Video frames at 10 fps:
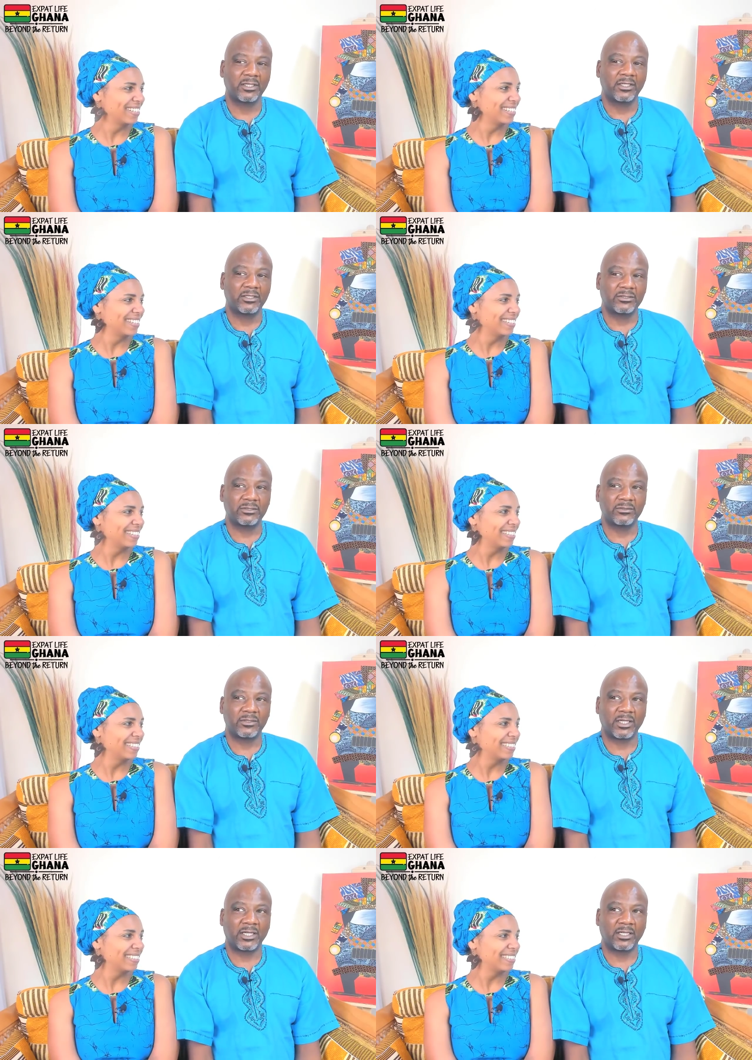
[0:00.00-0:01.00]
Speaker 1: to
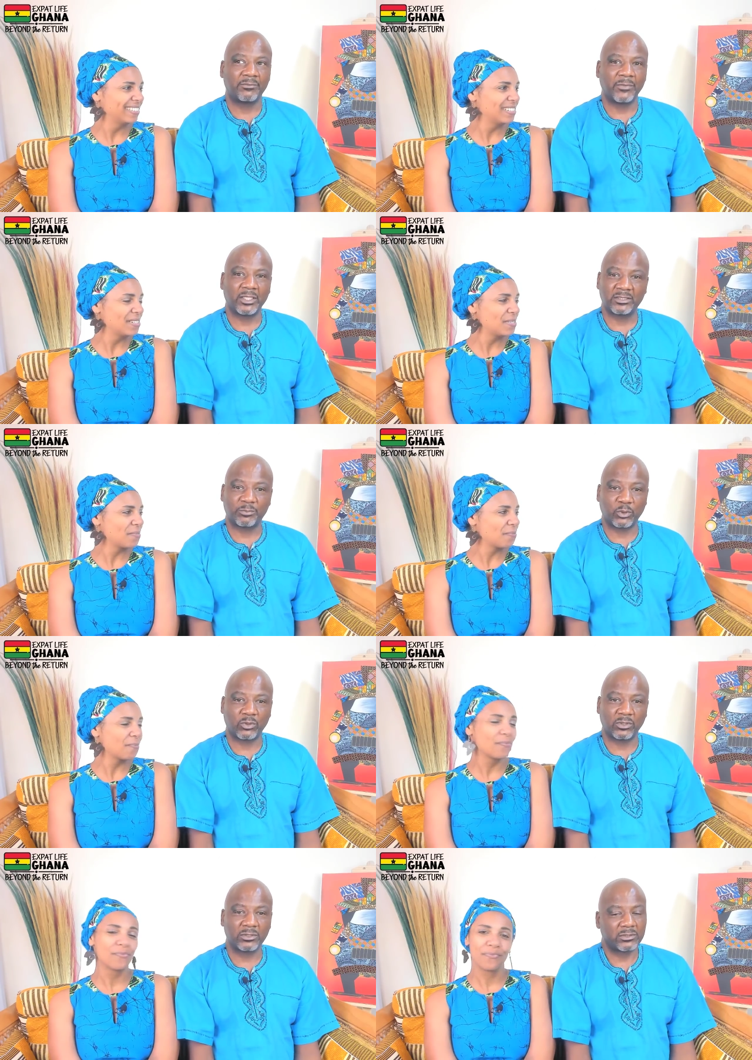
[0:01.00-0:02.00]
um,
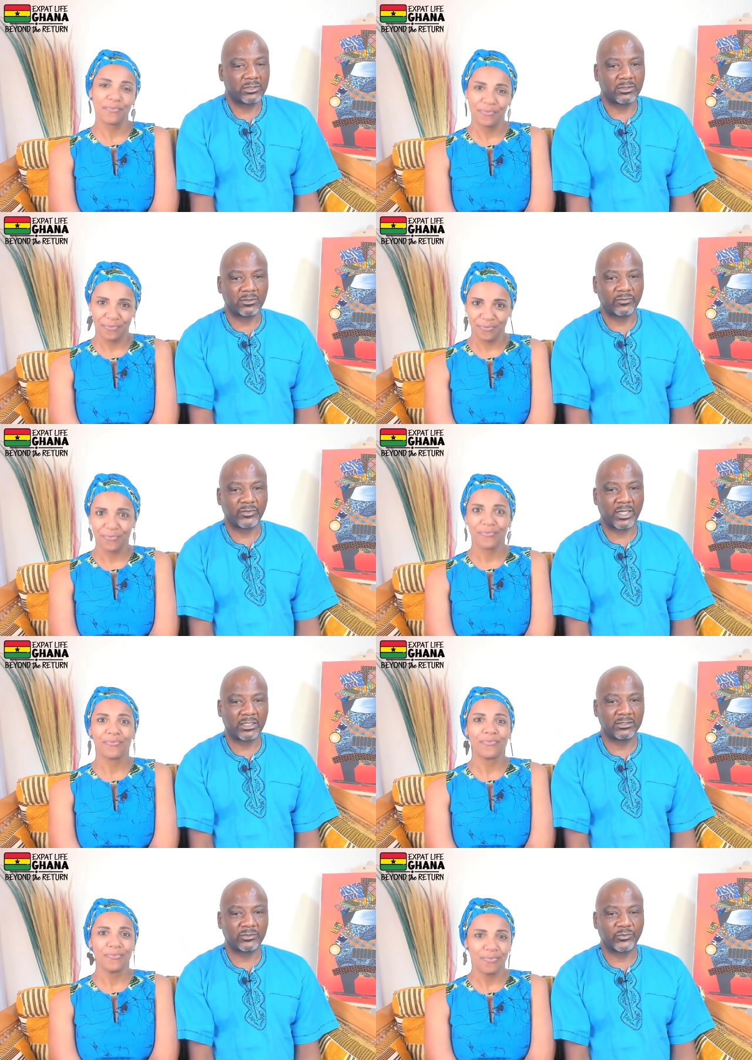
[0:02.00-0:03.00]
explore. So if Ghana
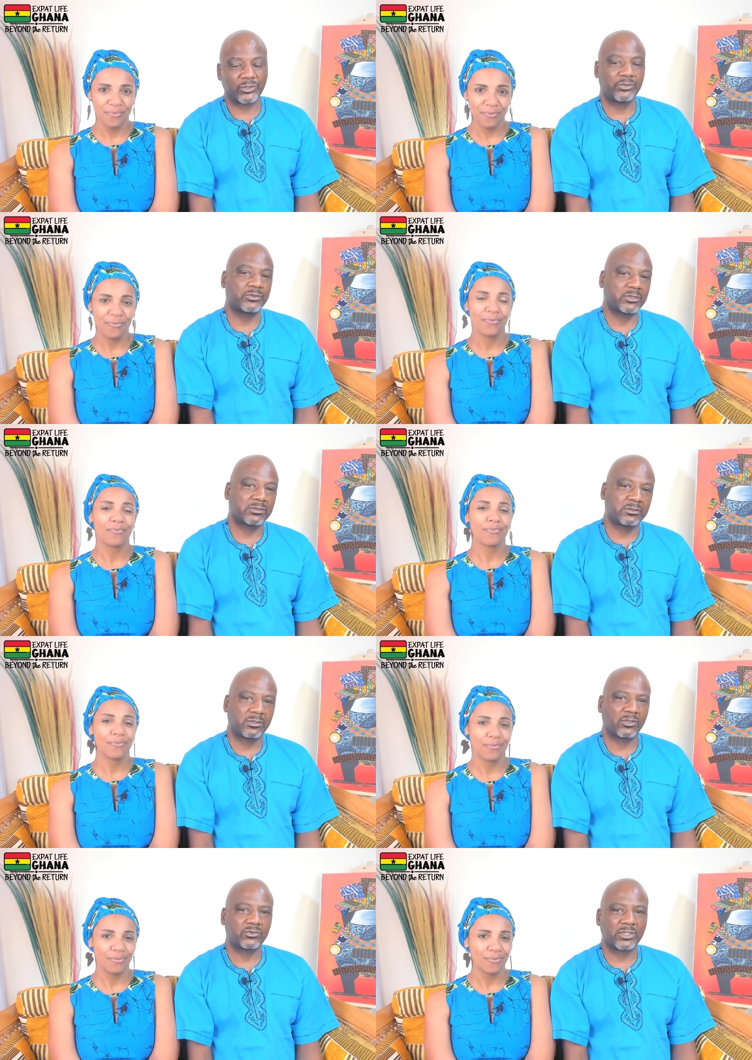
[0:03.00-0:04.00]
isn't for you, just you
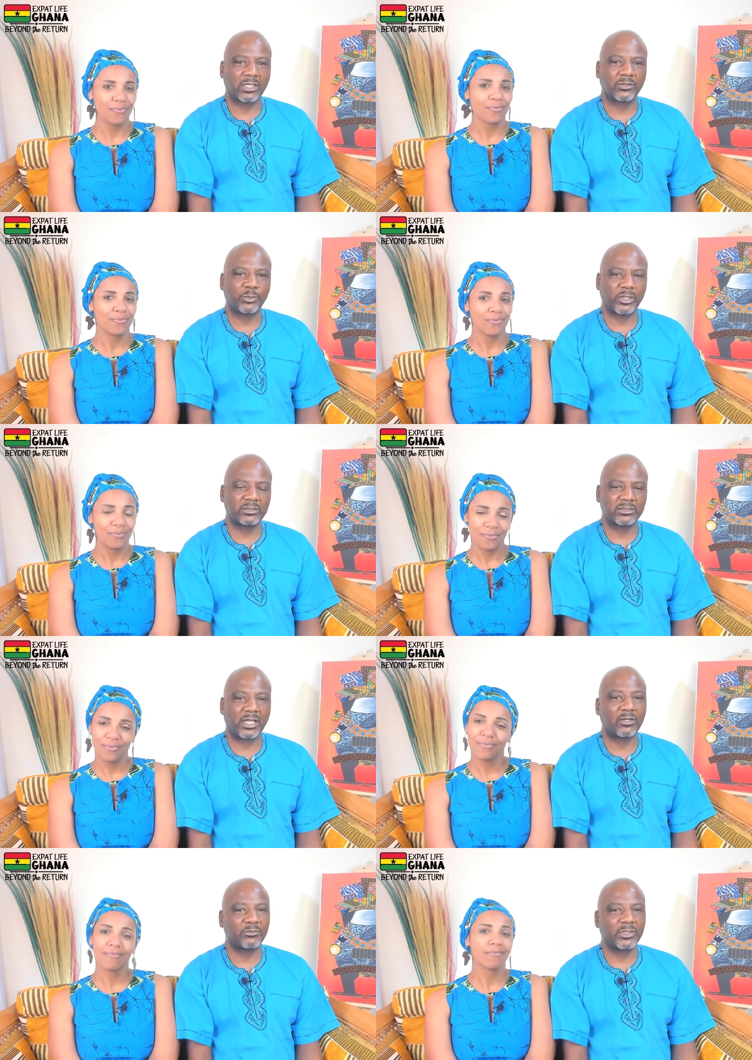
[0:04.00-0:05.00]
know check other places
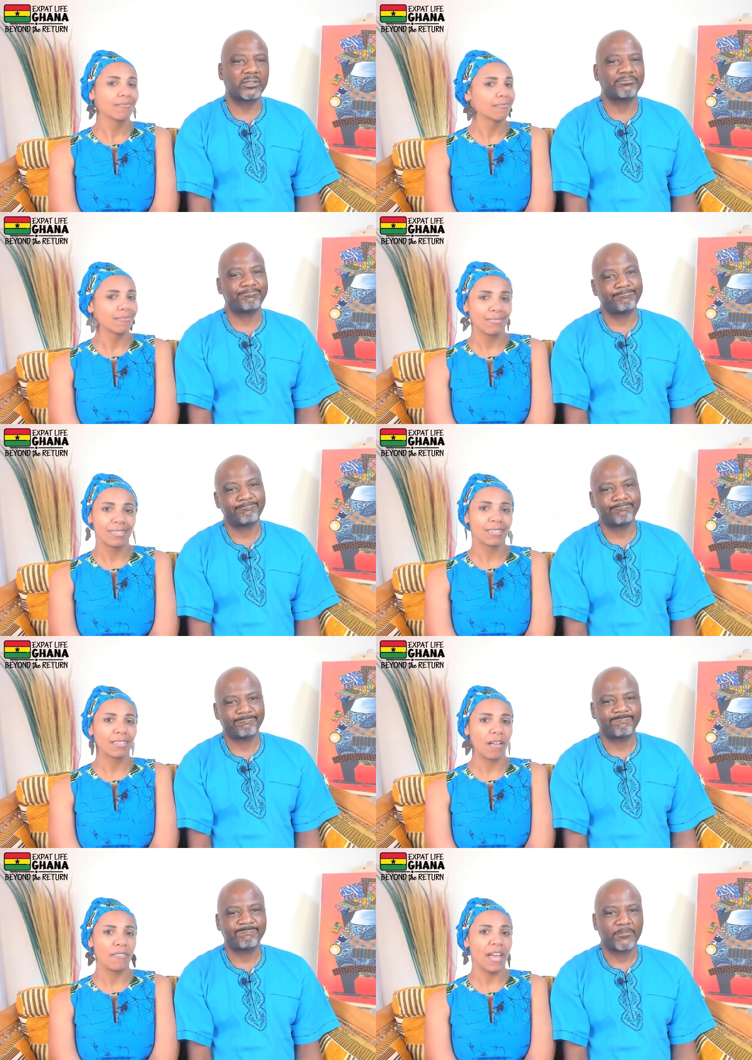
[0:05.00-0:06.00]
out. But
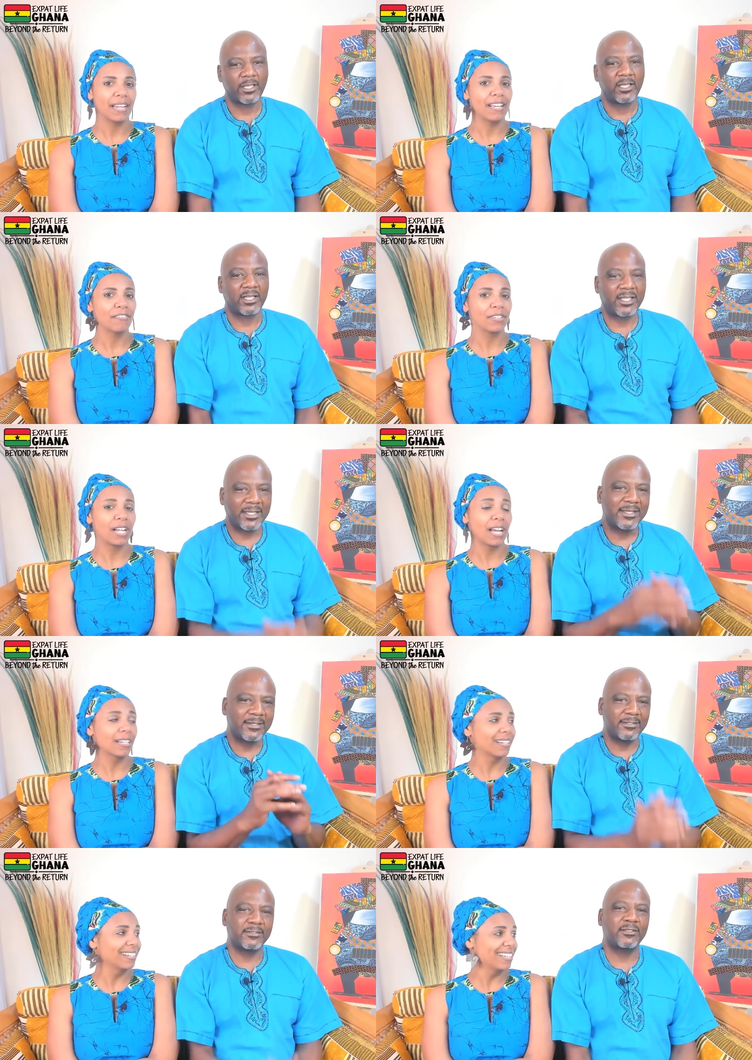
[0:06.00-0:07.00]
Speaker 2: love that. If
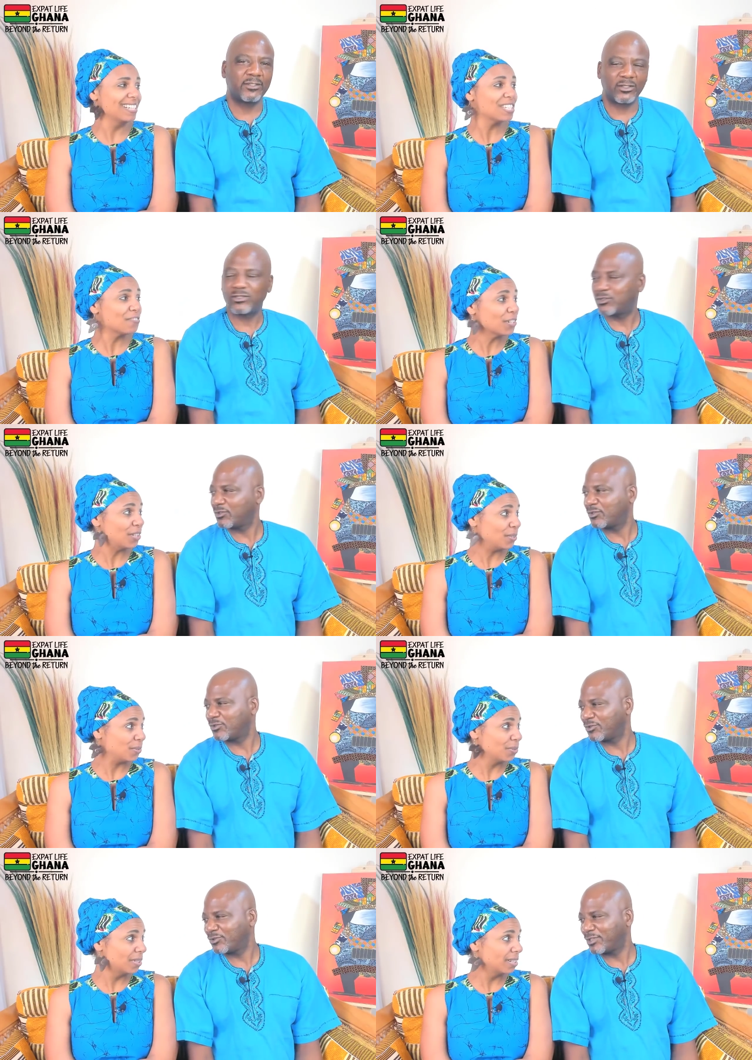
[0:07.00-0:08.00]
Ghana is for you,
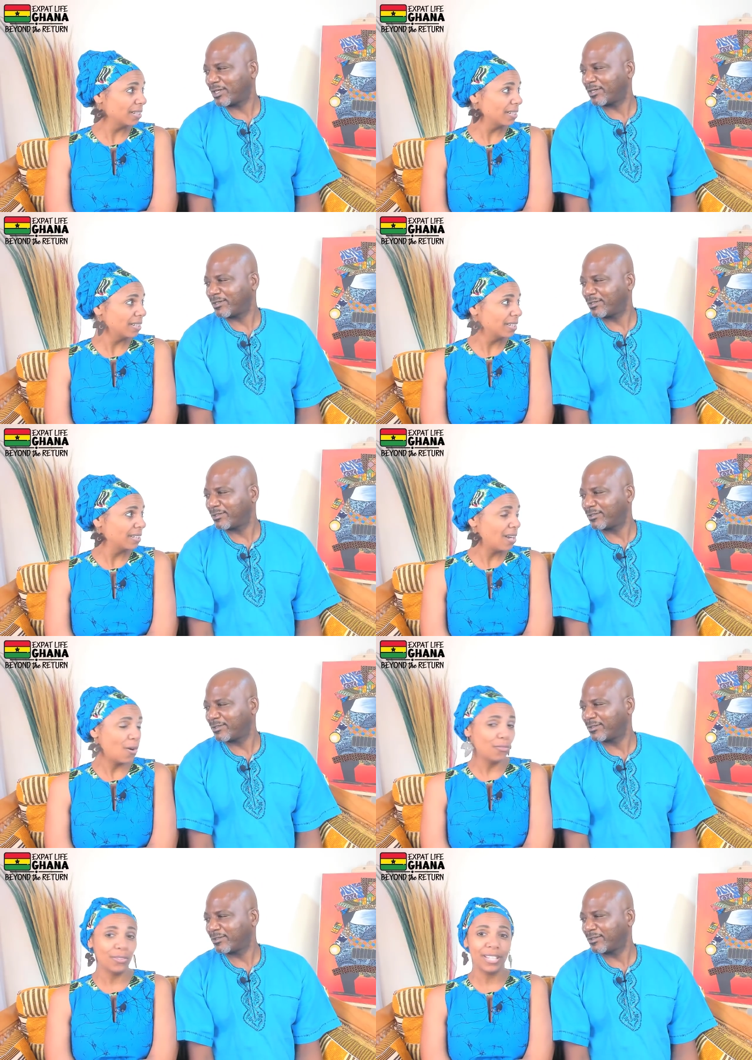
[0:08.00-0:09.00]
yeah,
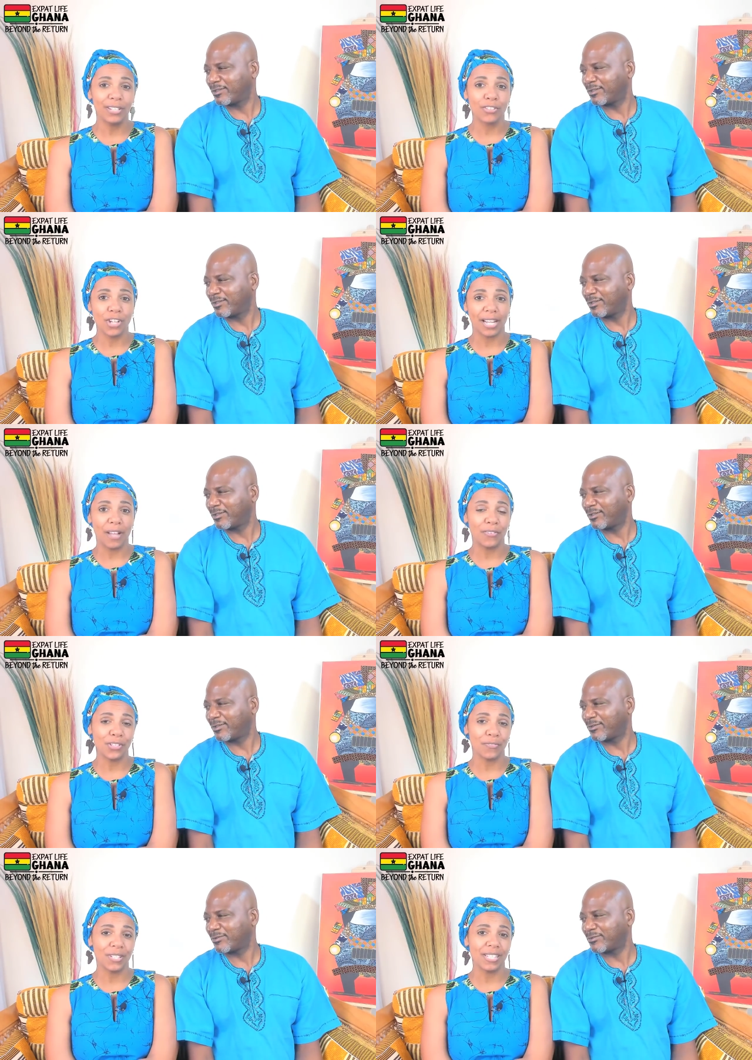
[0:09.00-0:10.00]
hopefully you'll check out the
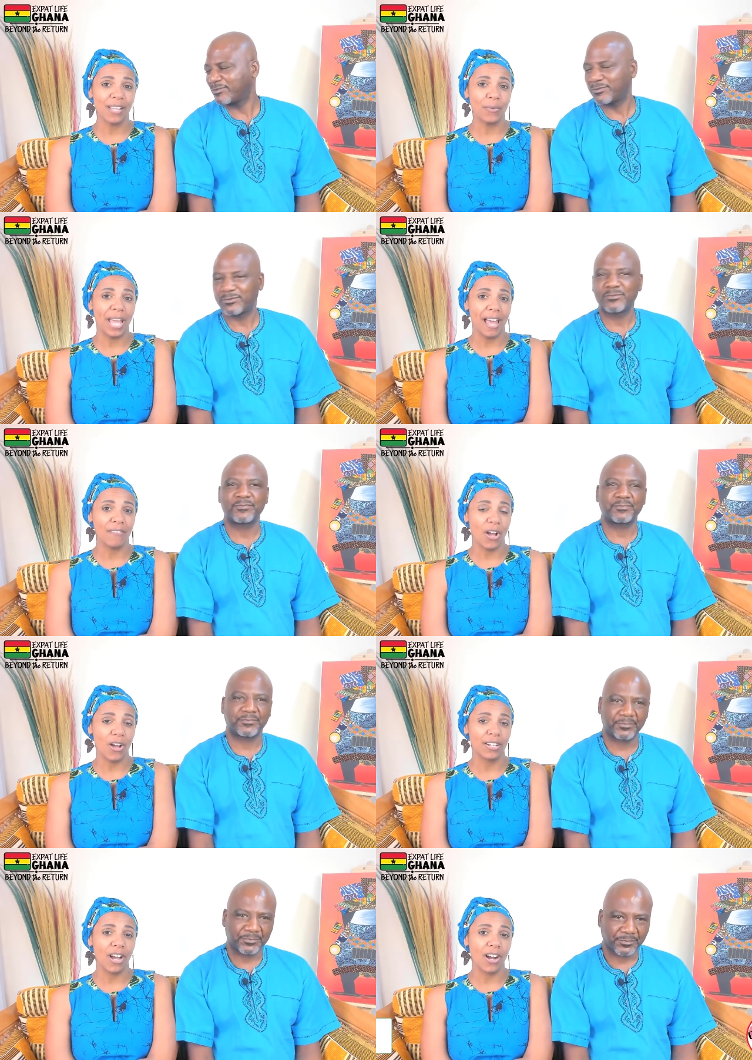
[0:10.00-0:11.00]
services that we have
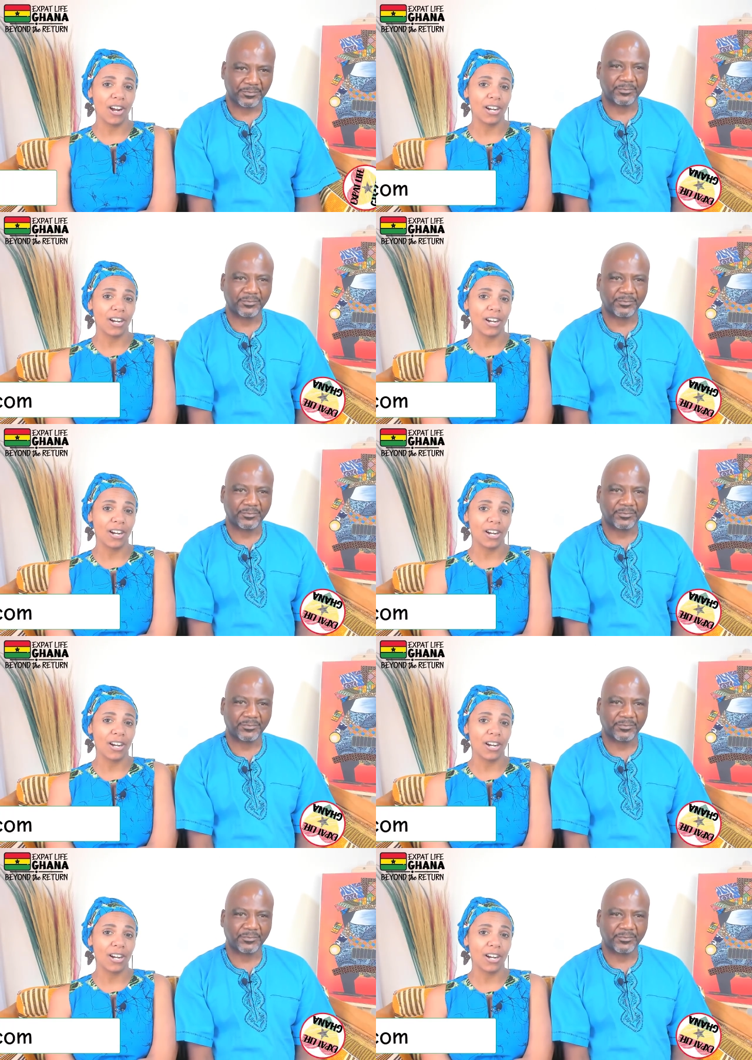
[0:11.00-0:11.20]
on our